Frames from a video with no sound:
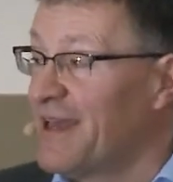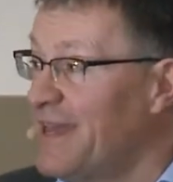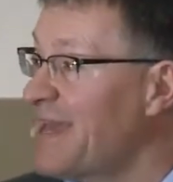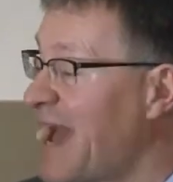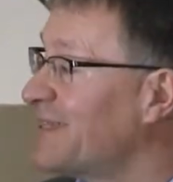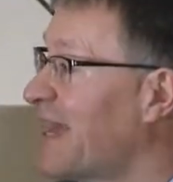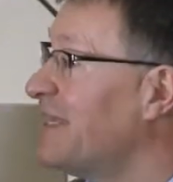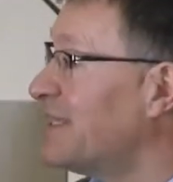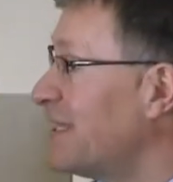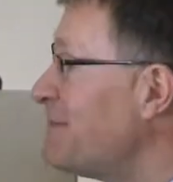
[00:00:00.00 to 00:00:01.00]
He had a
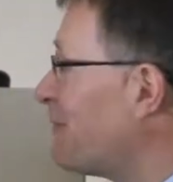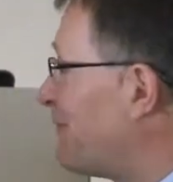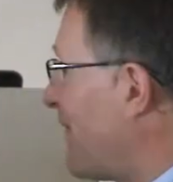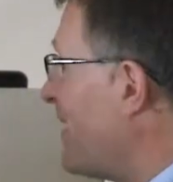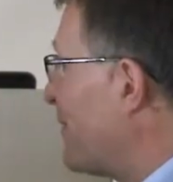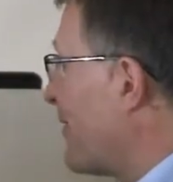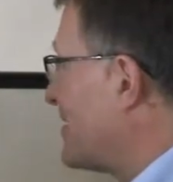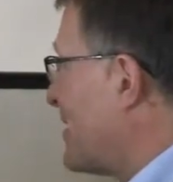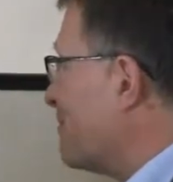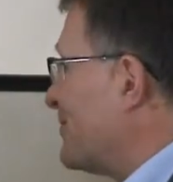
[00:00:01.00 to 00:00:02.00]
leap of faith
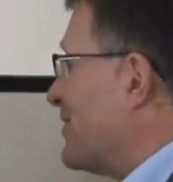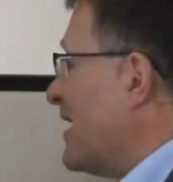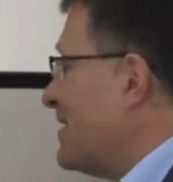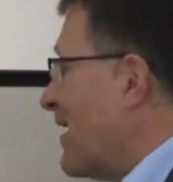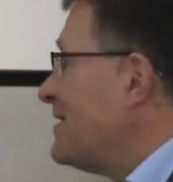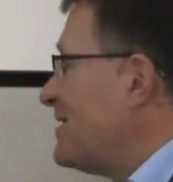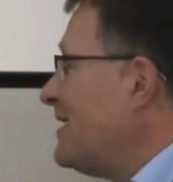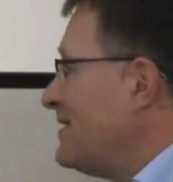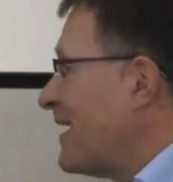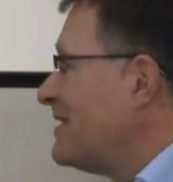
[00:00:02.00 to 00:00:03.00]
assumption in
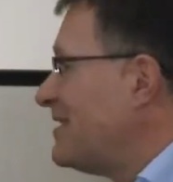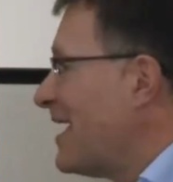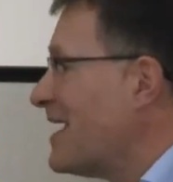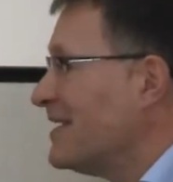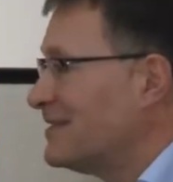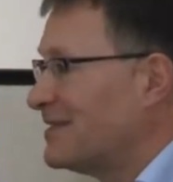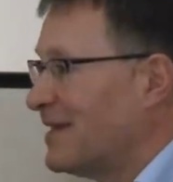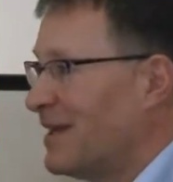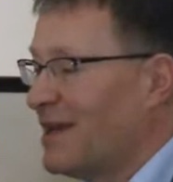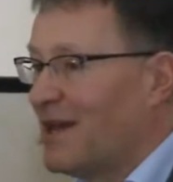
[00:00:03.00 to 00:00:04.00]
1998.
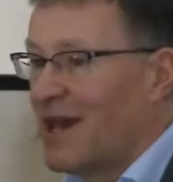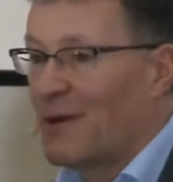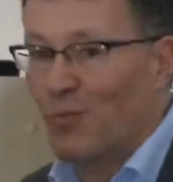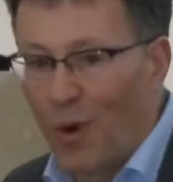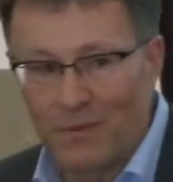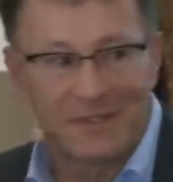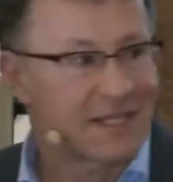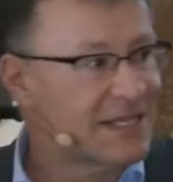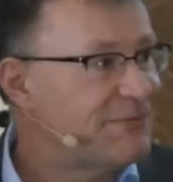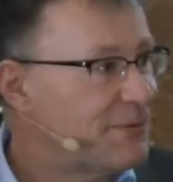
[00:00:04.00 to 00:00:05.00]
And what was the
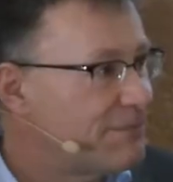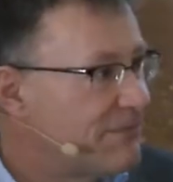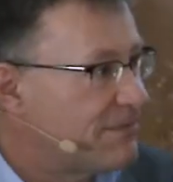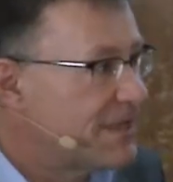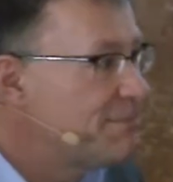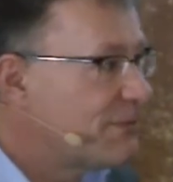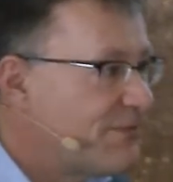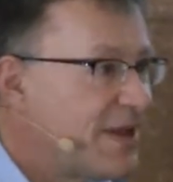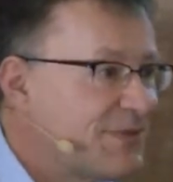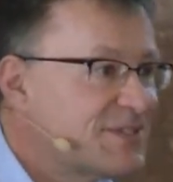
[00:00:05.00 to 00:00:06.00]
leap of
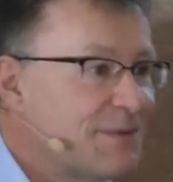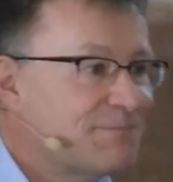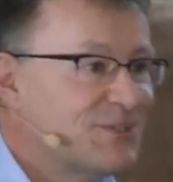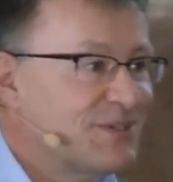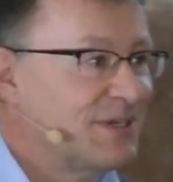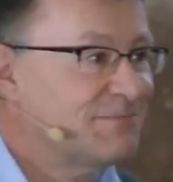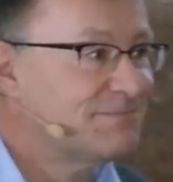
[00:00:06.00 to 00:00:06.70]
faith assumption?